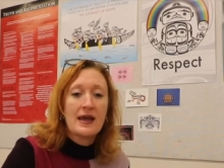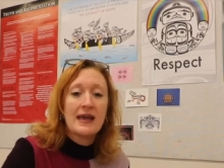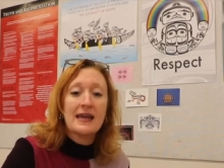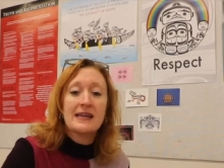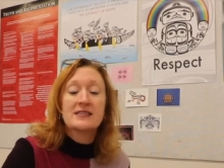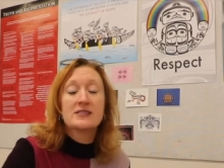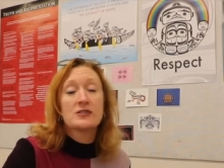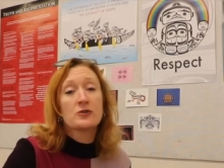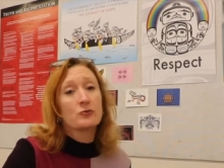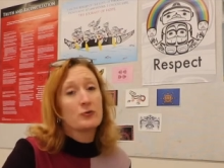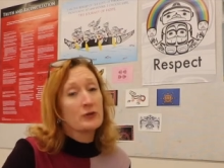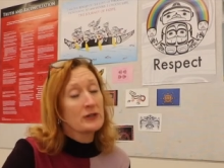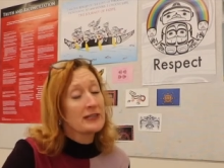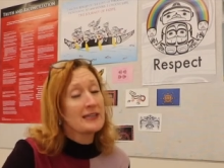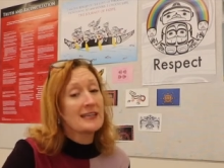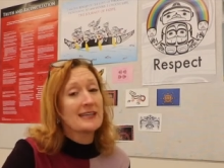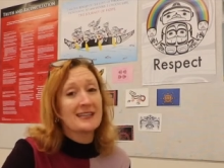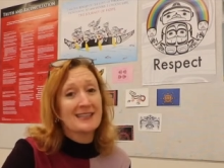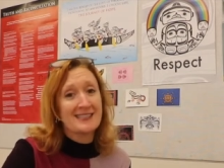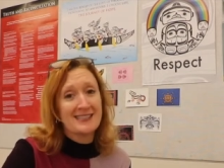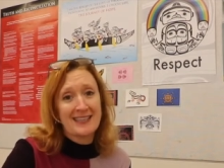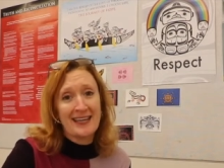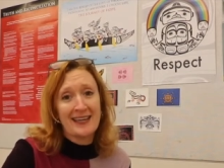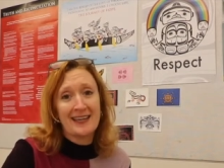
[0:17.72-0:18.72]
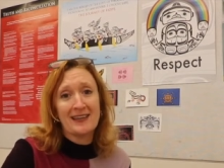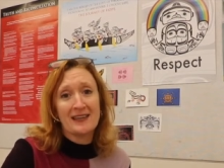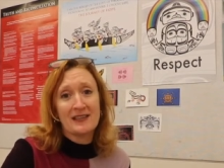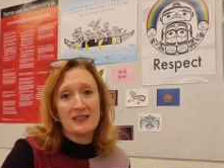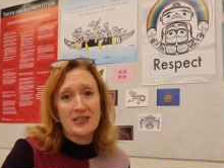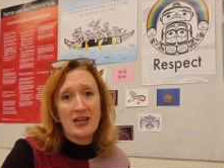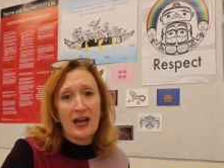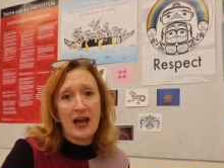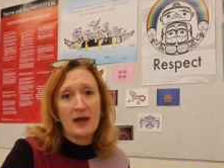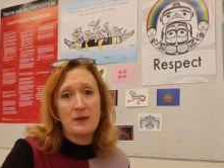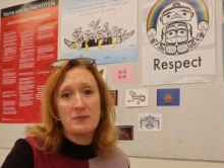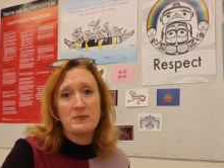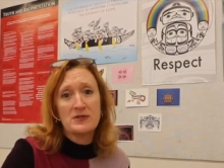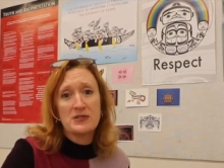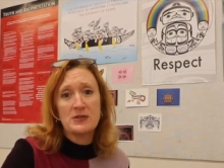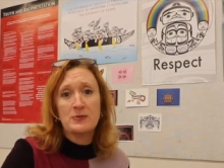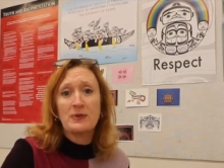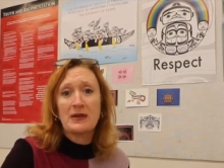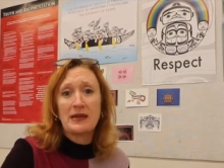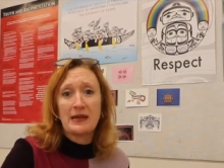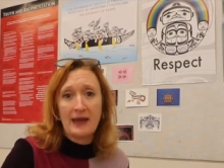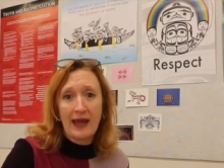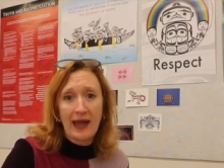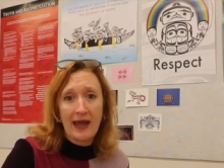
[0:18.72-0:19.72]
It's a really exciting time to
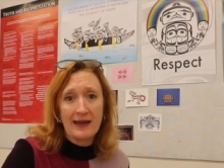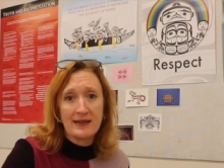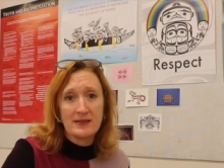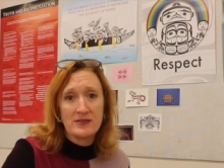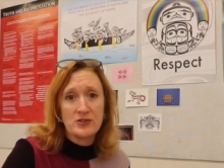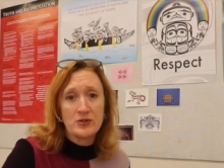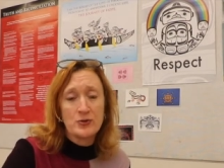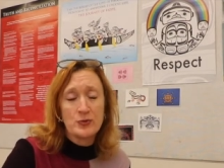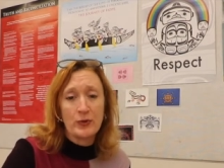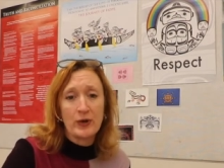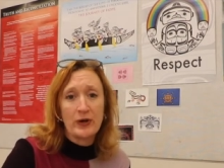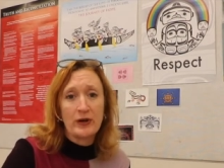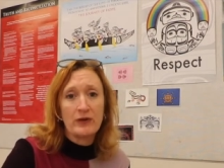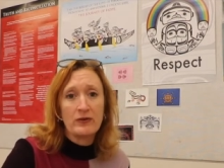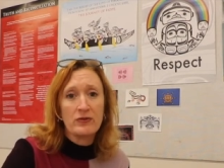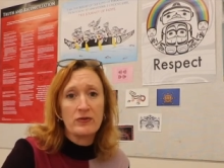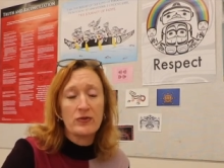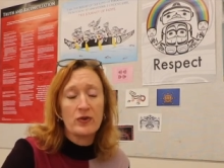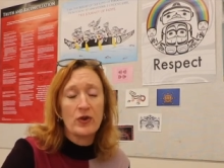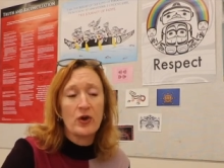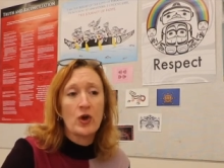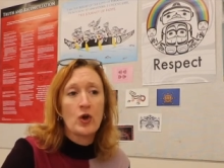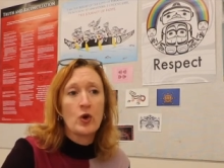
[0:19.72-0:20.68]
be at Handsworth.